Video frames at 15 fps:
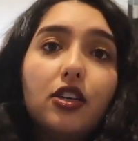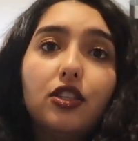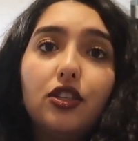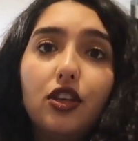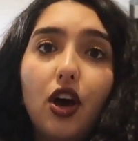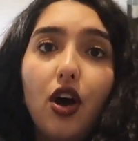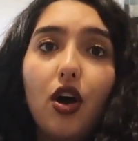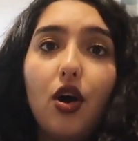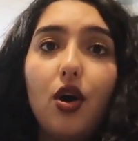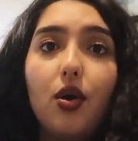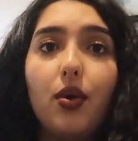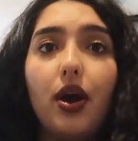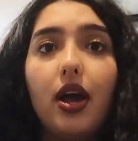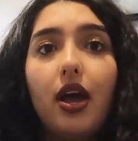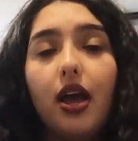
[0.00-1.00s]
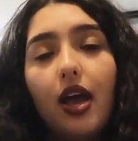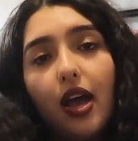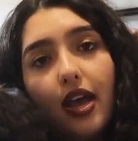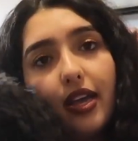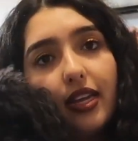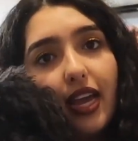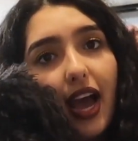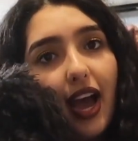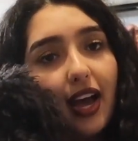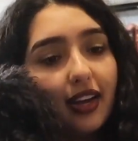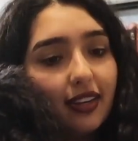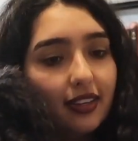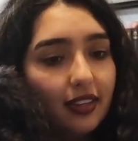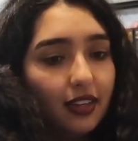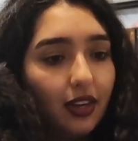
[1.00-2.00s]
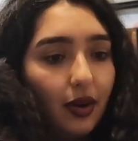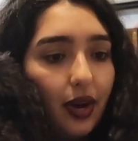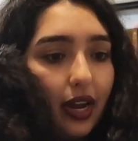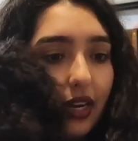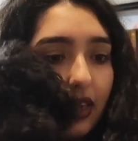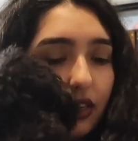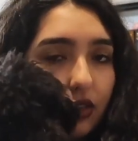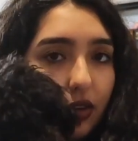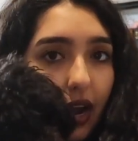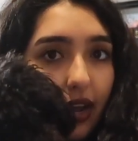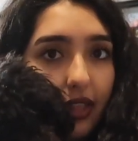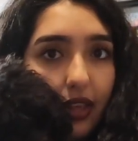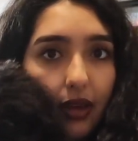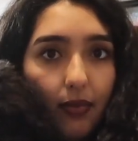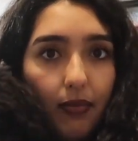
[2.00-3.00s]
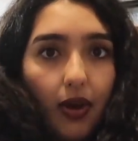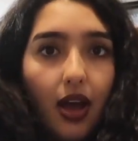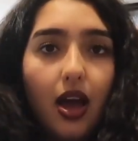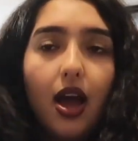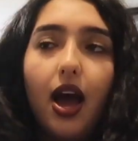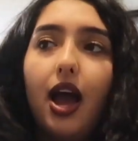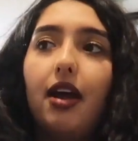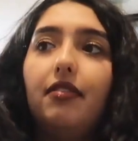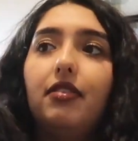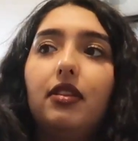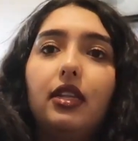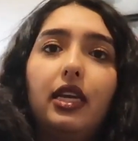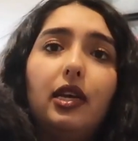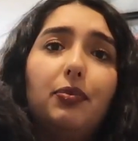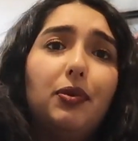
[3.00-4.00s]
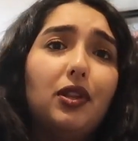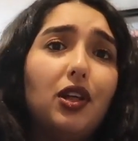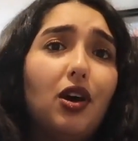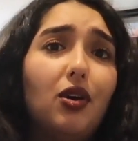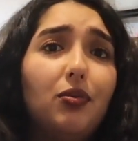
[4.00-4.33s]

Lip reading: So yeah, go ahead and try them. I have a link below.